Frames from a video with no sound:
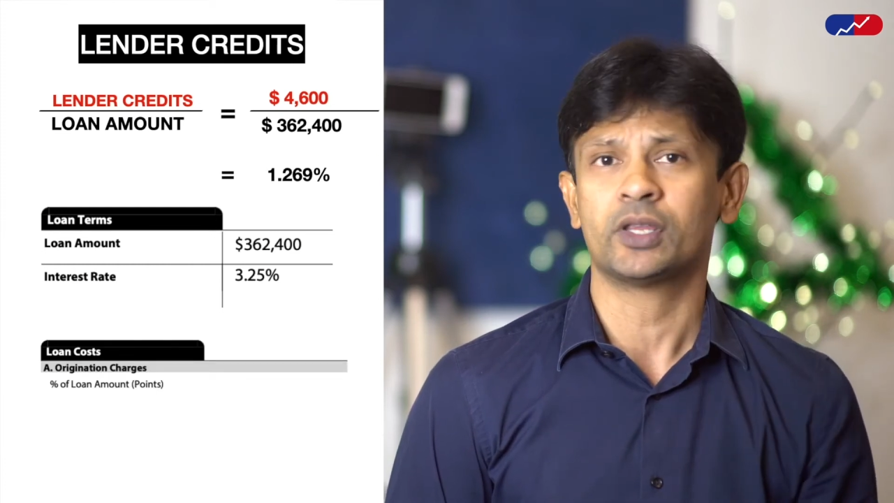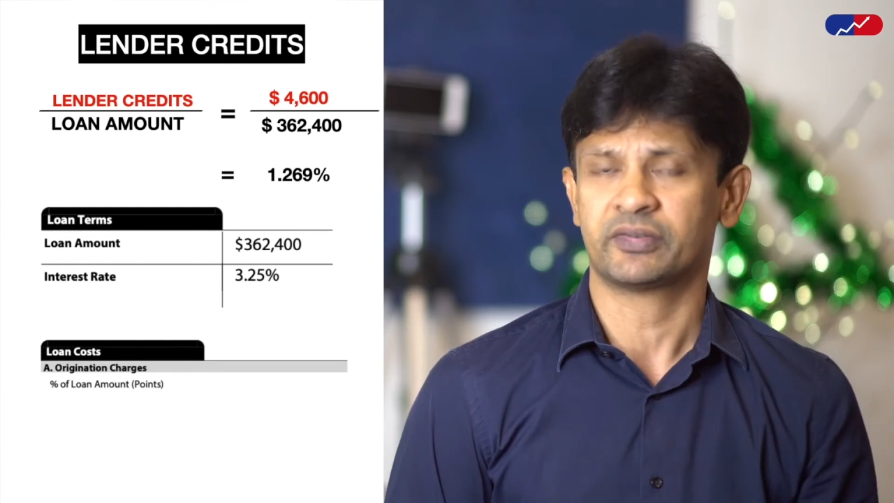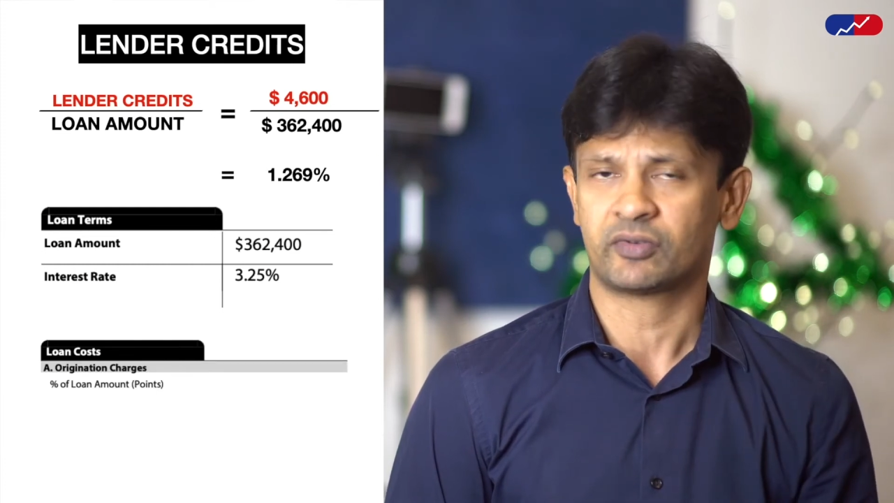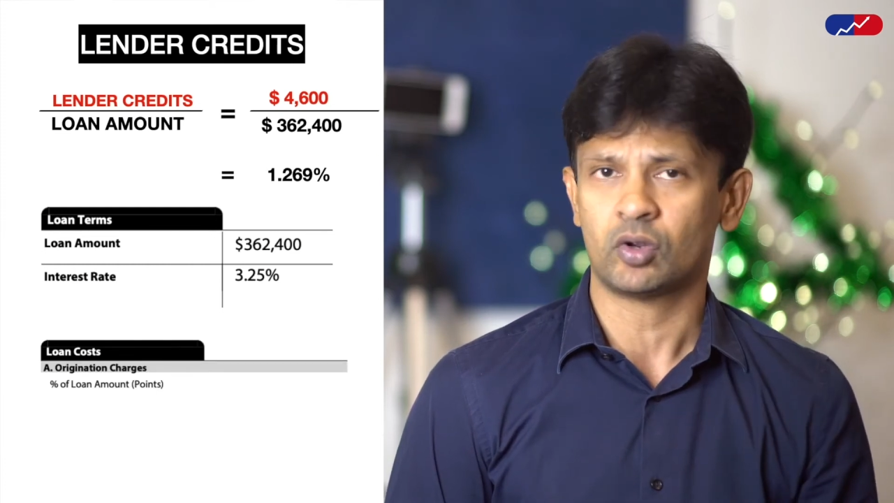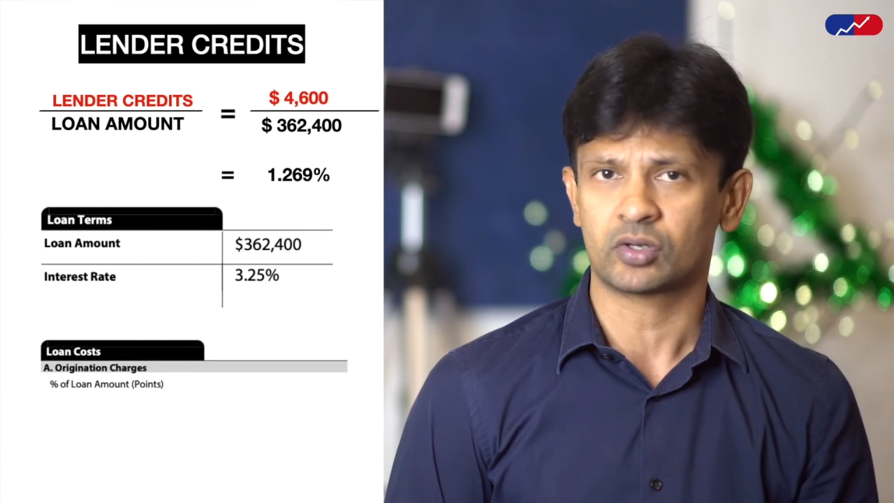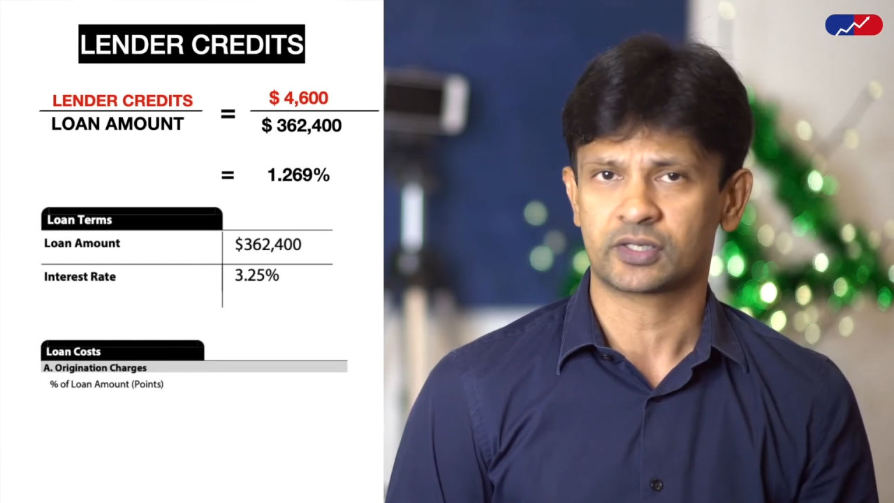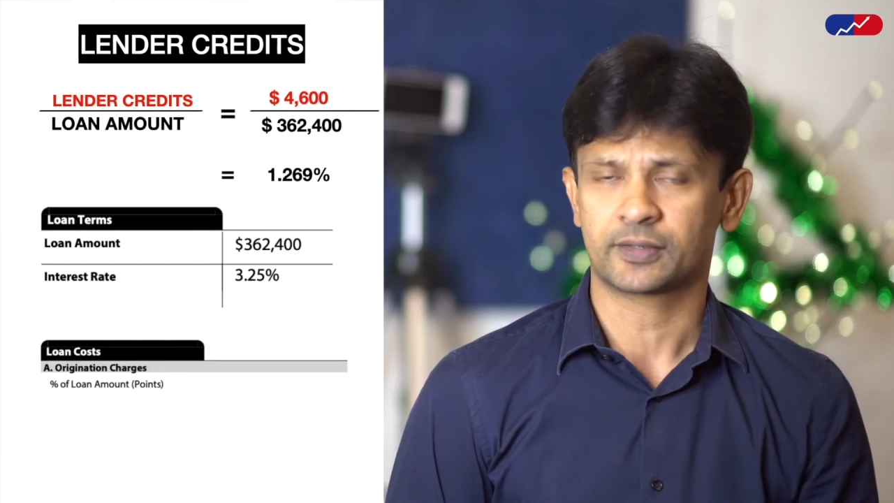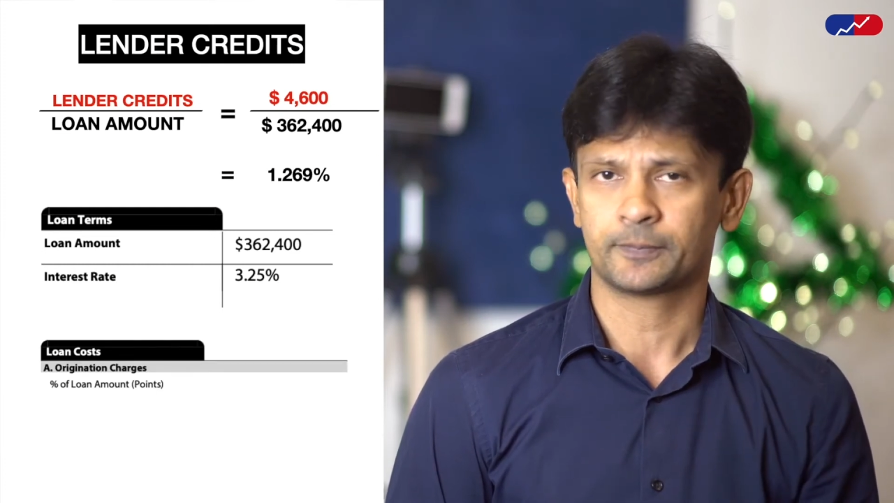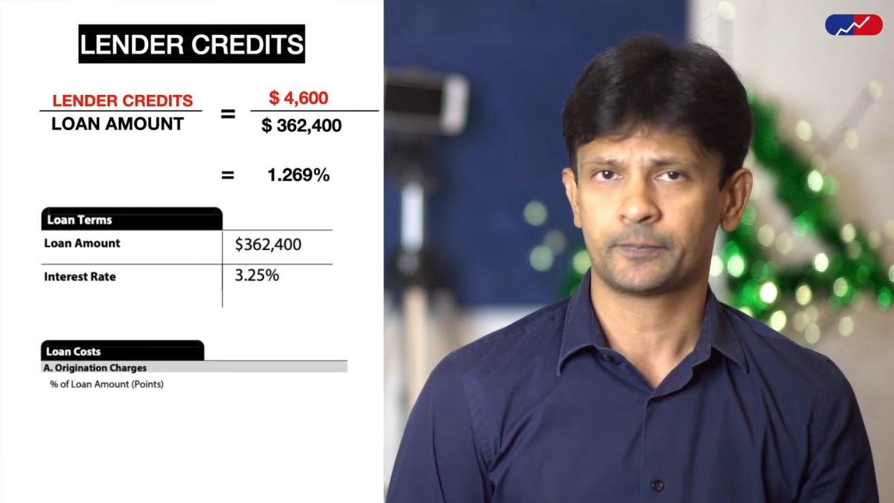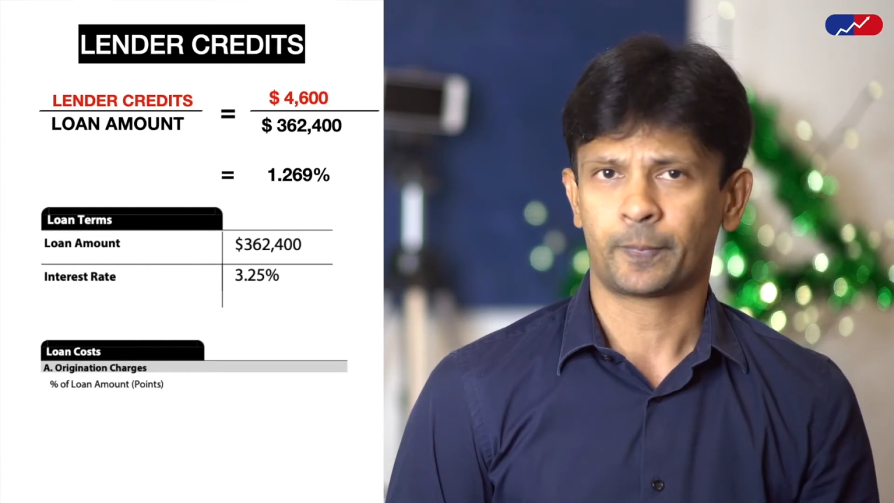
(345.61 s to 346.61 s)
of course.
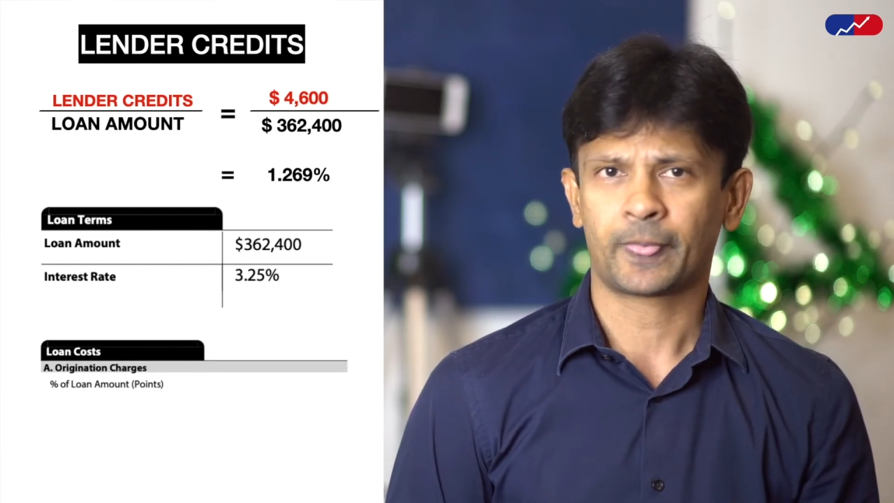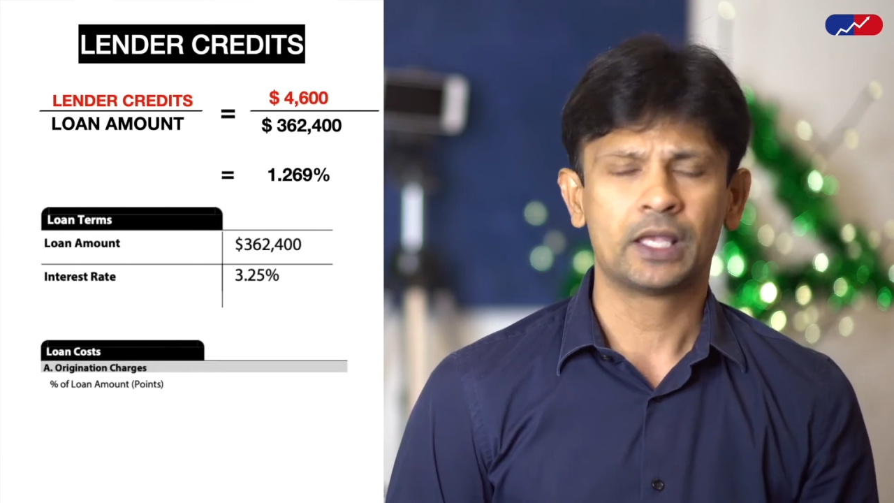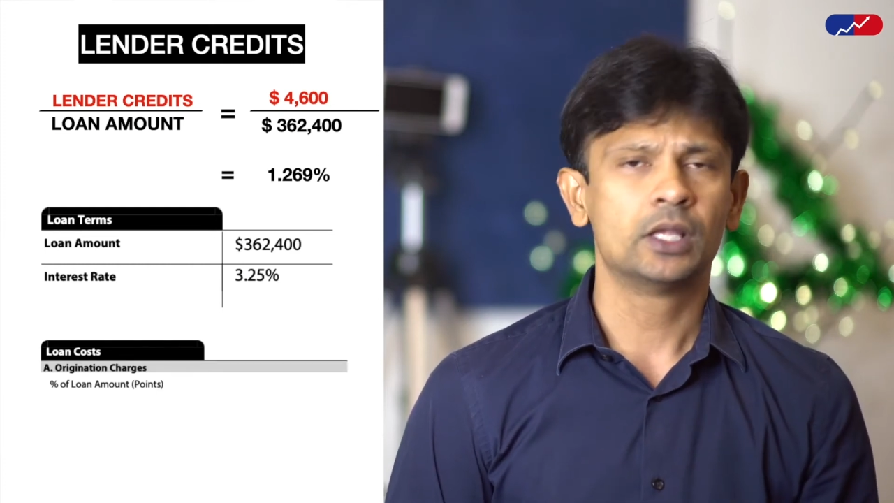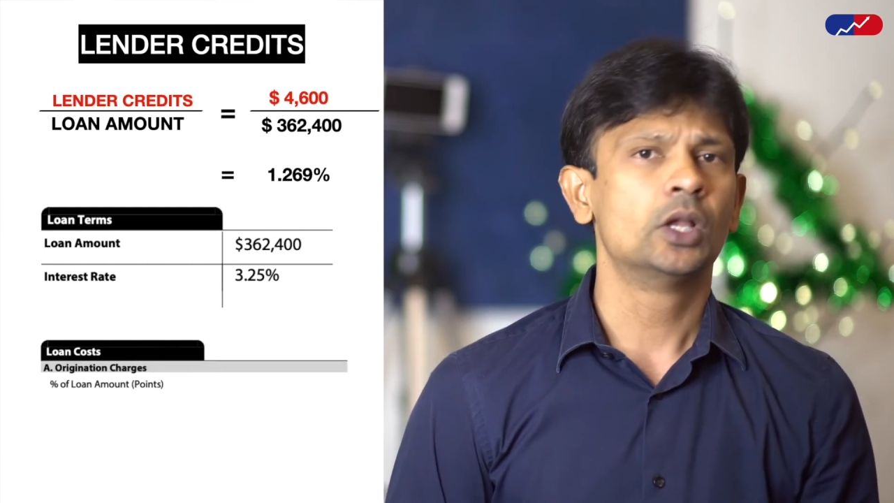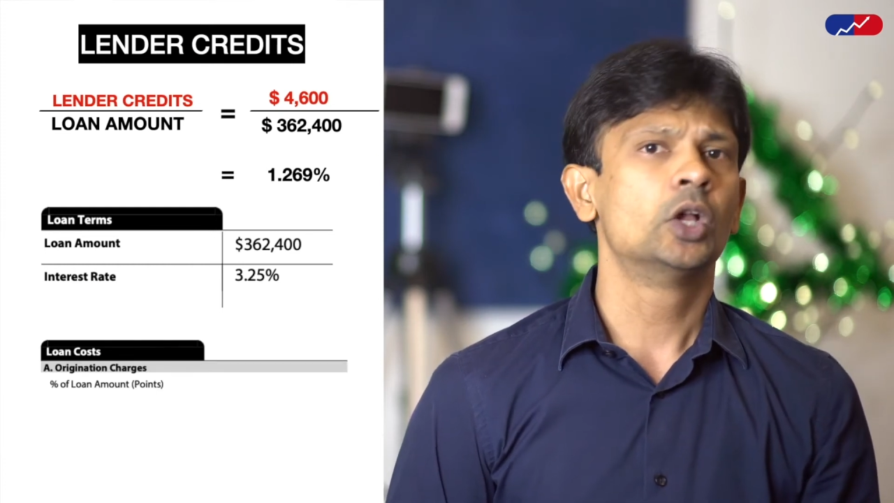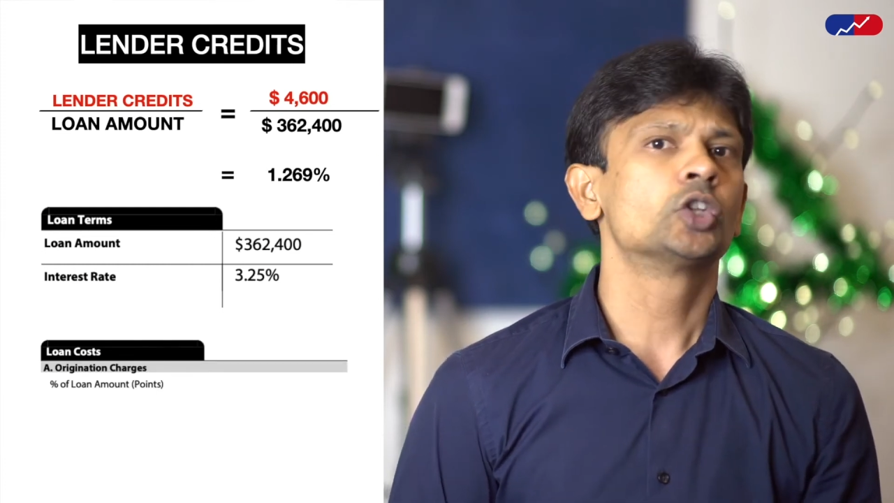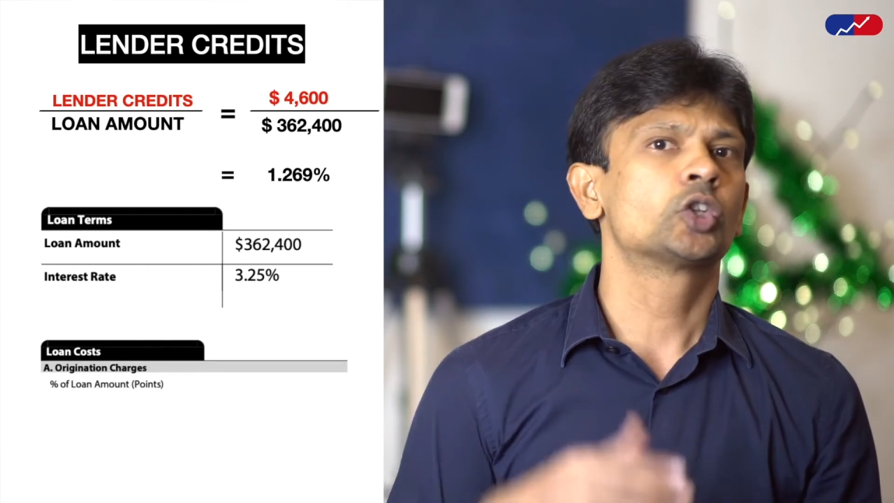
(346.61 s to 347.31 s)
So